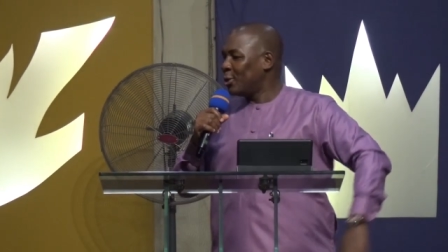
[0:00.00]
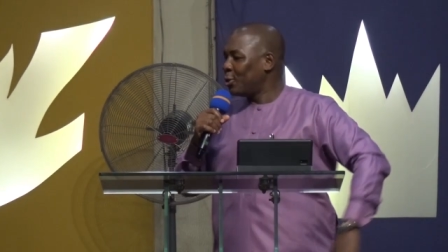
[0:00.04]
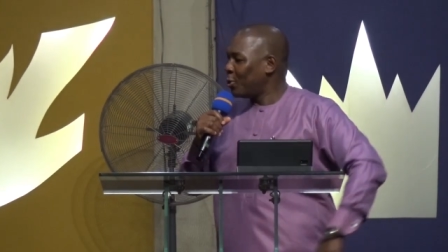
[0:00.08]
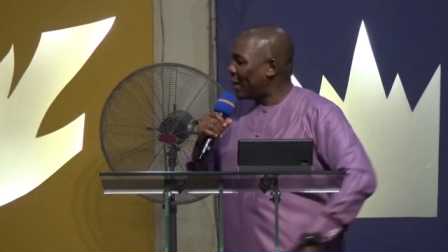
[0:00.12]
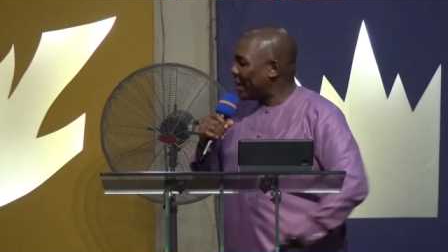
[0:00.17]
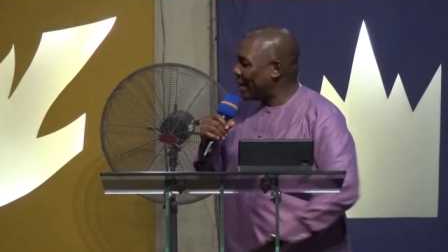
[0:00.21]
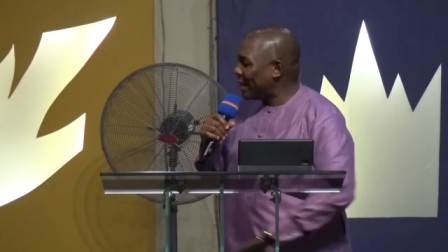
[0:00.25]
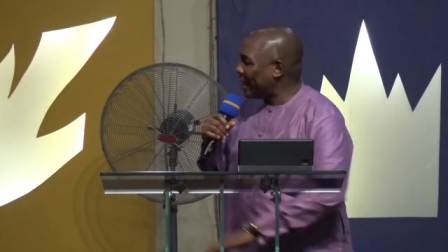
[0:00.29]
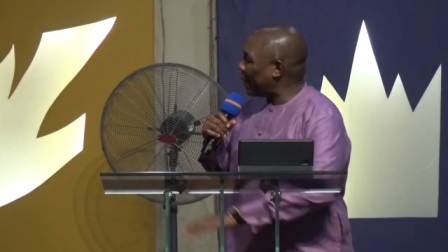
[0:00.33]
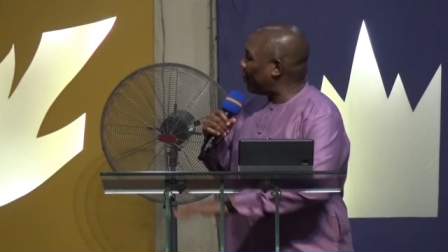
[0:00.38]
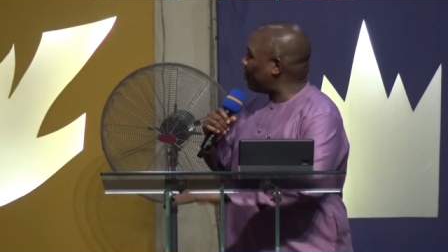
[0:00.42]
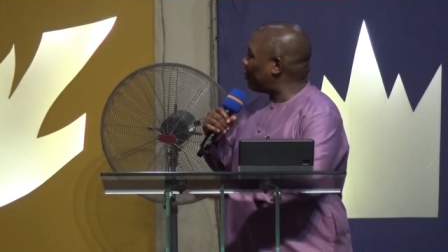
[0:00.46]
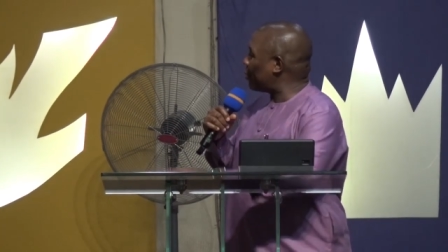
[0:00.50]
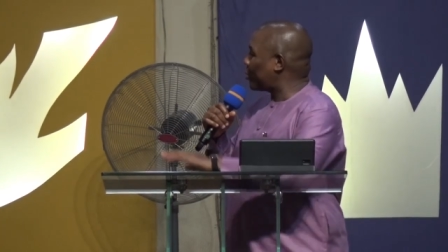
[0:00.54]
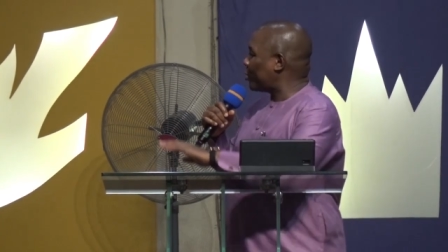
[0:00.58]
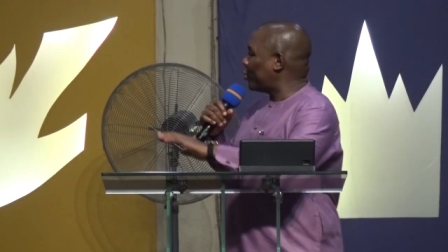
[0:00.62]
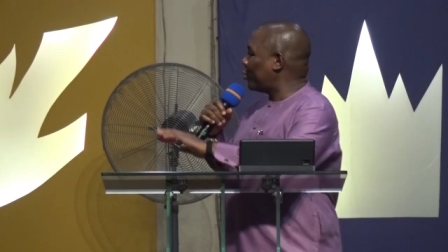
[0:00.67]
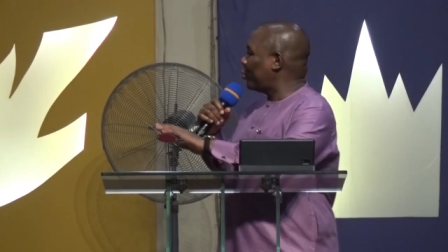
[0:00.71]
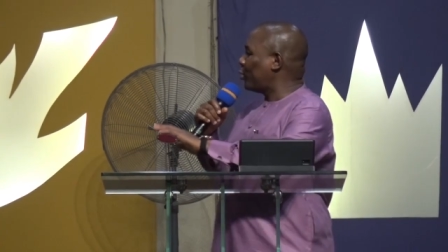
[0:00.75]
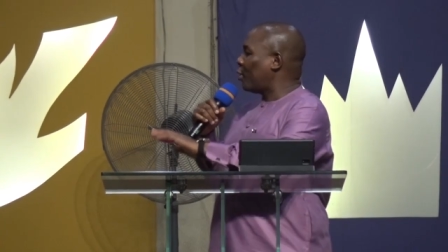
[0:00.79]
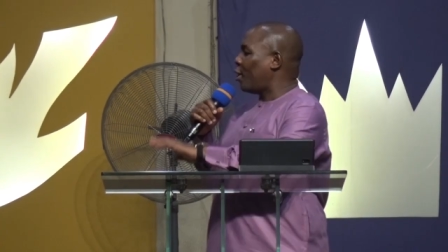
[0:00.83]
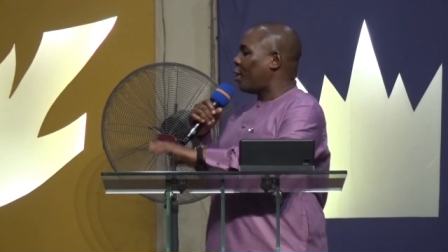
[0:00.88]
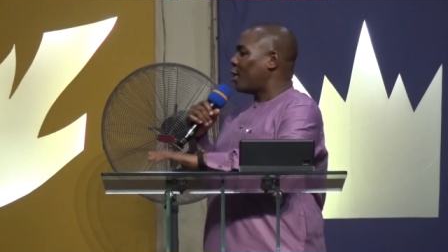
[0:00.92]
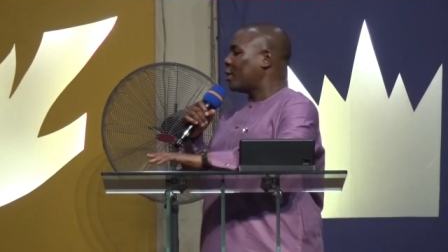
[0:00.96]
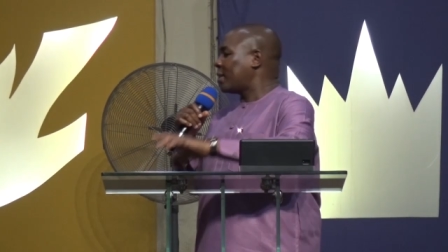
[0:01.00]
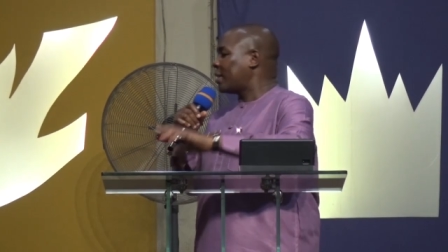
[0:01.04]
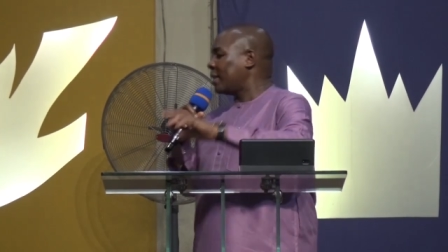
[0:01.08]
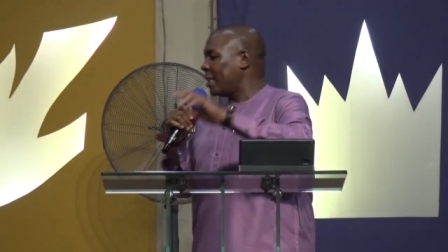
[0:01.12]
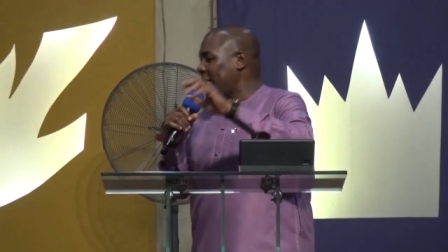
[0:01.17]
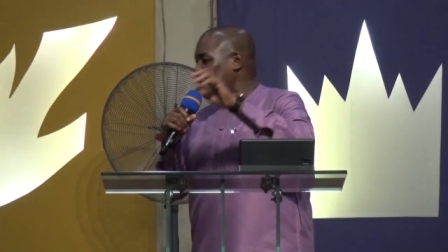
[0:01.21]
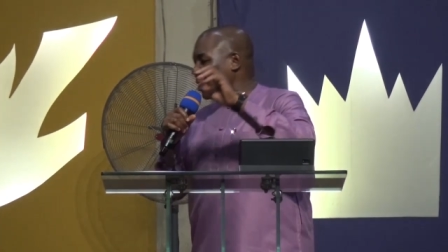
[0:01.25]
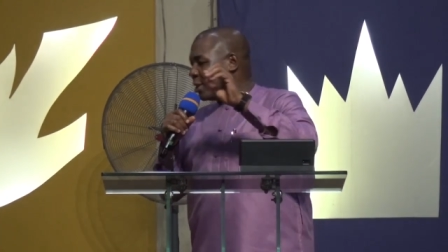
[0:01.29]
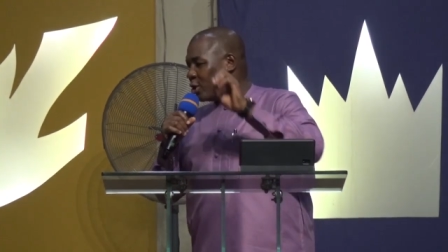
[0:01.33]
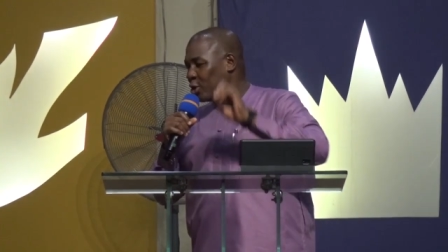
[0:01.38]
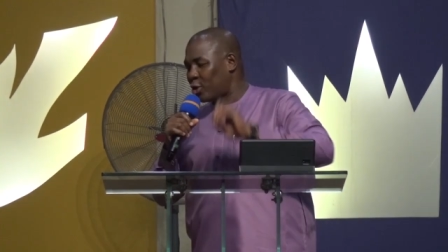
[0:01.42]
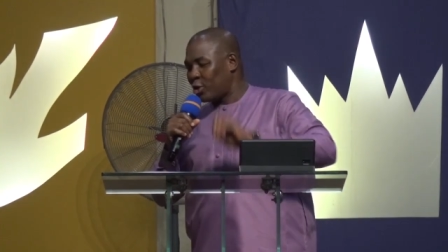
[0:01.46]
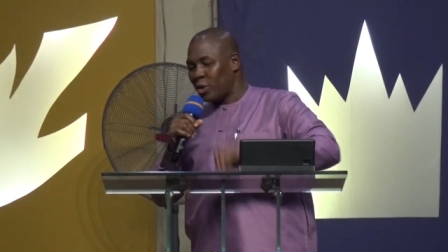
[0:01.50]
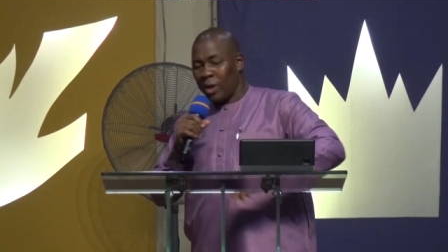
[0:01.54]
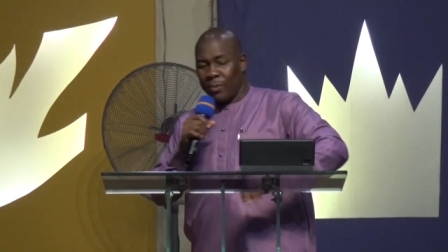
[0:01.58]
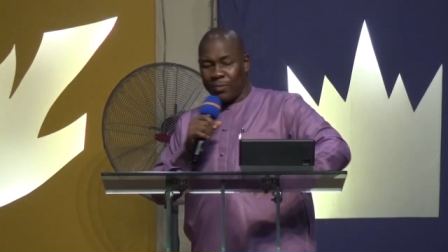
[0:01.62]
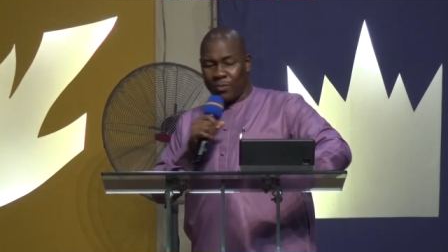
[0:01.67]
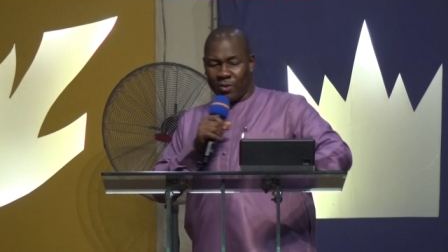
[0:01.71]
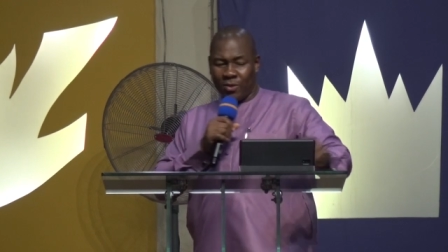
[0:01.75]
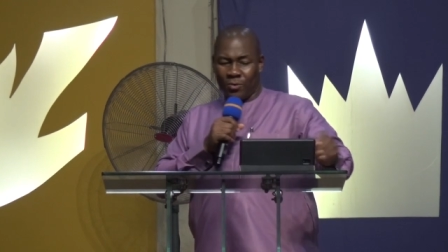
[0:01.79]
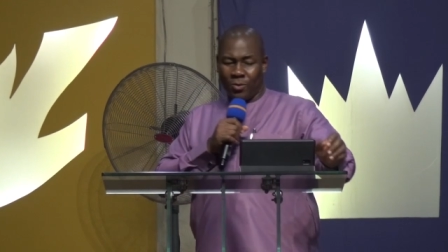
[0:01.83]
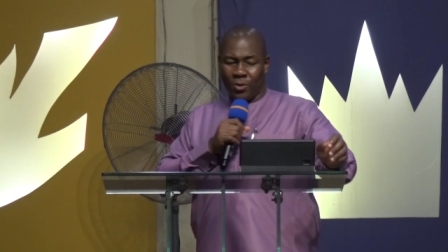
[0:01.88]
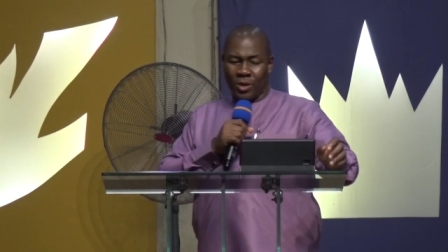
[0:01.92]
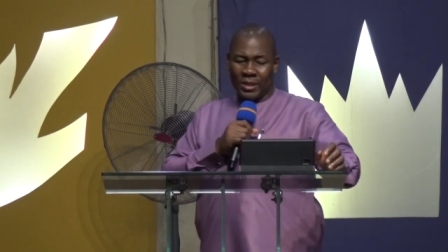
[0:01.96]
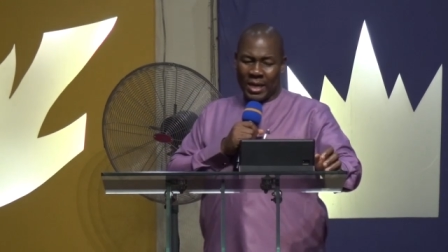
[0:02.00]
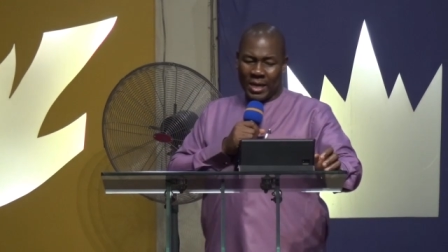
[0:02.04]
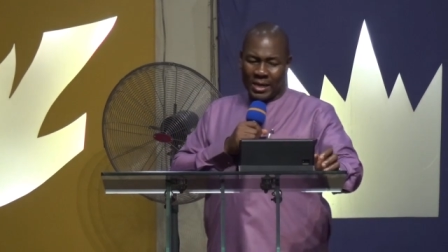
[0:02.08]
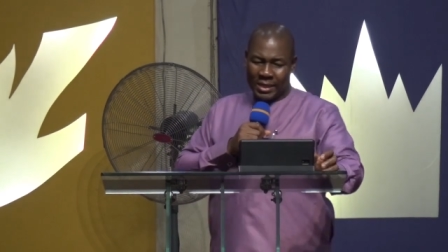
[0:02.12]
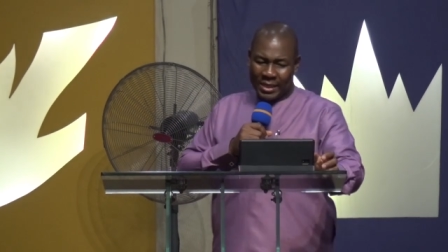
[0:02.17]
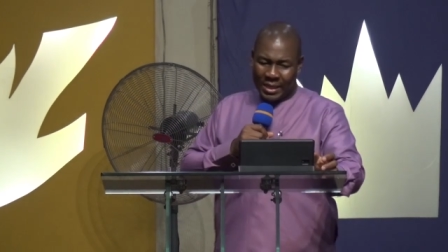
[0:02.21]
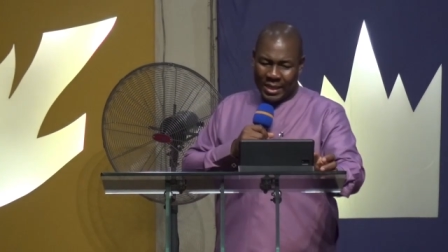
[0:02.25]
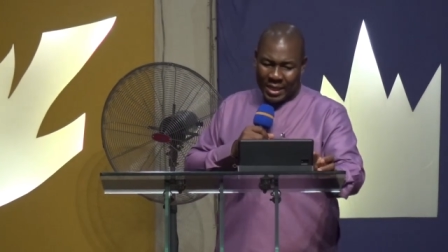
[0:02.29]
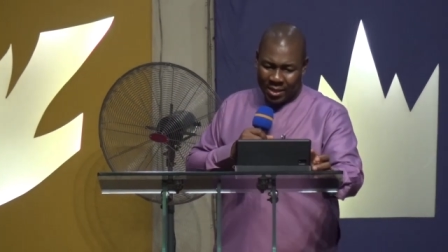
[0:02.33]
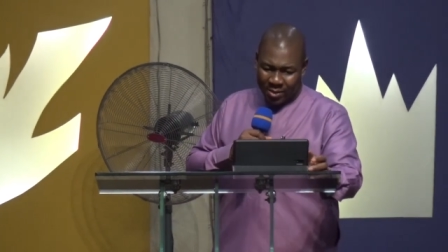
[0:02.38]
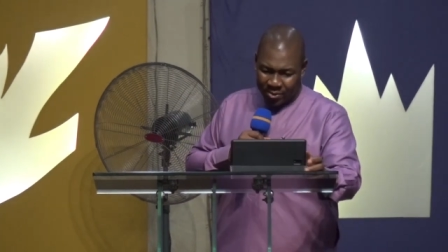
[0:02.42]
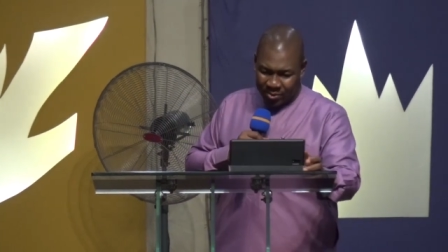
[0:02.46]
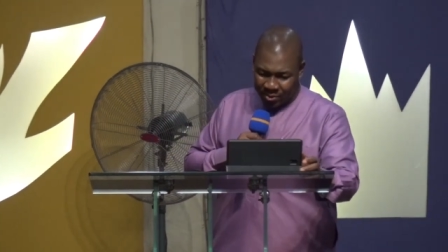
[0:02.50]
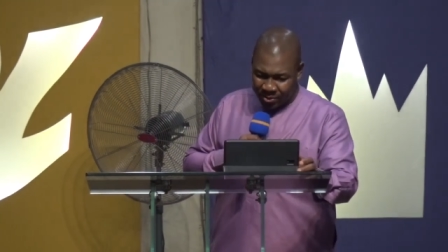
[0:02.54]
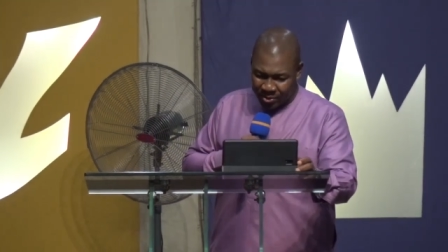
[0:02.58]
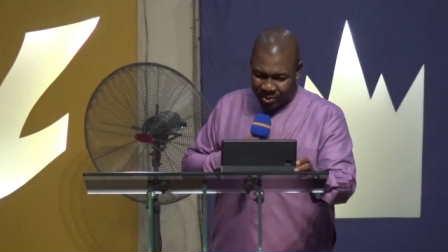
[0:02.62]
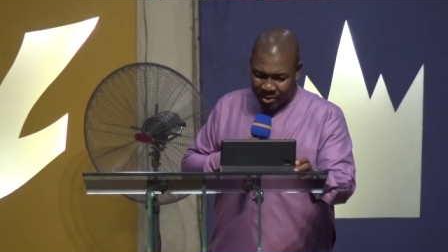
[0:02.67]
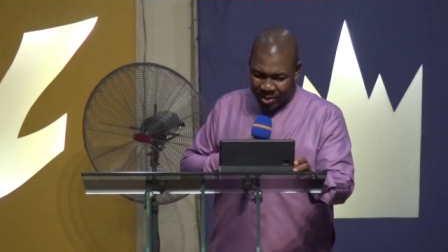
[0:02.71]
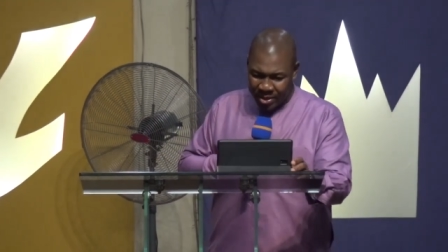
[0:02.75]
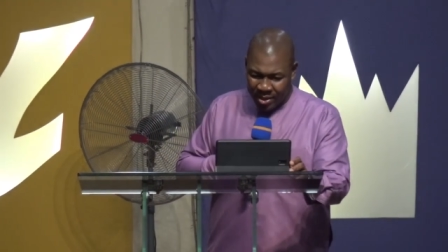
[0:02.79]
do anything. There was not a drop of water in the house.